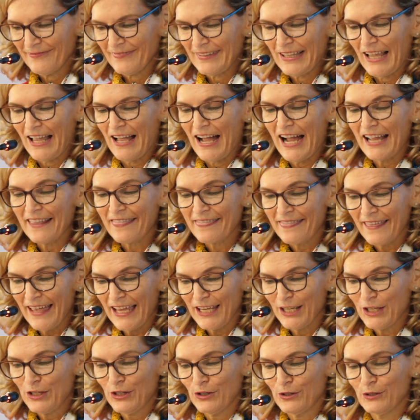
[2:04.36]
I
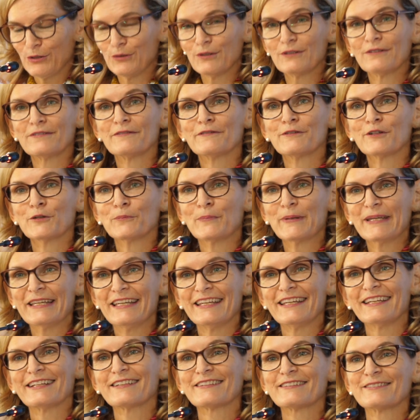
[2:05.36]
thank you for
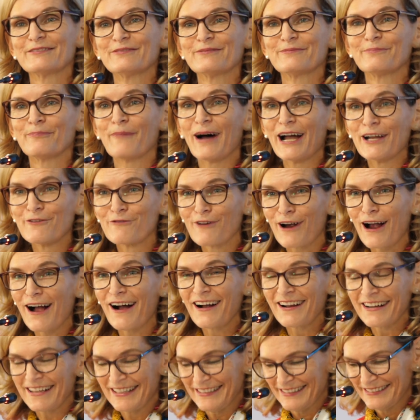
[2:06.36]
being my
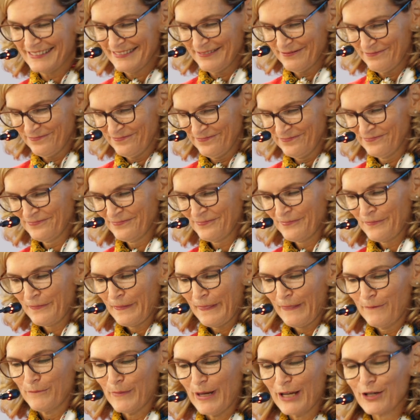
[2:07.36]
rock,
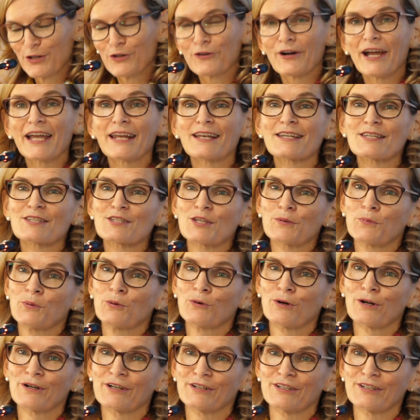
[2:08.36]
my greatest
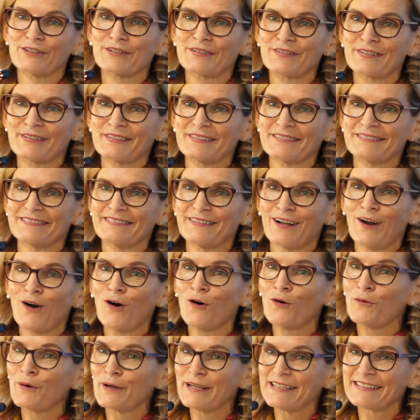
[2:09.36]
supporters,
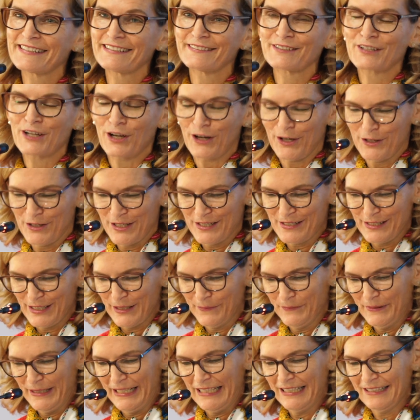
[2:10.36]
always encouraging
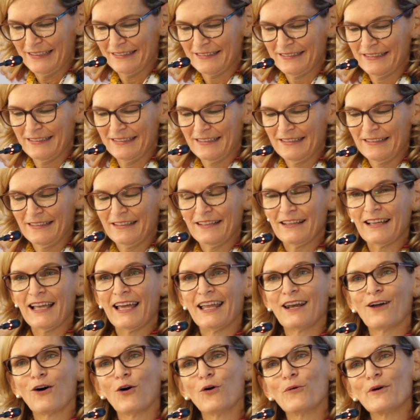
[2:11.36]
me,
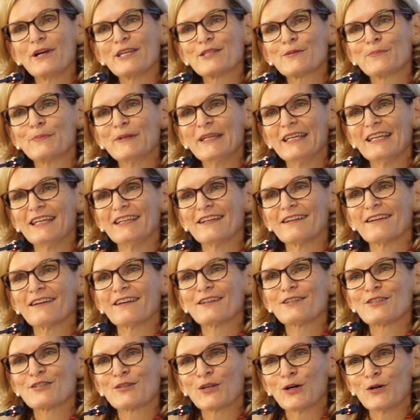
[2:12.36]
and always being
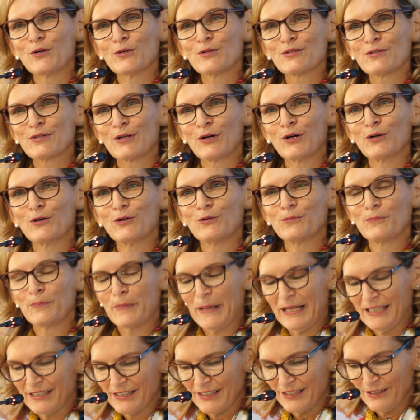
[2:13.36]
so, so
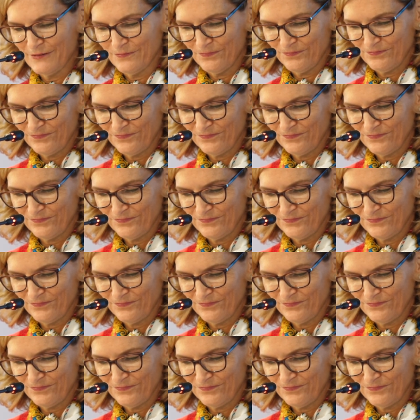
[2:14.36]
patient.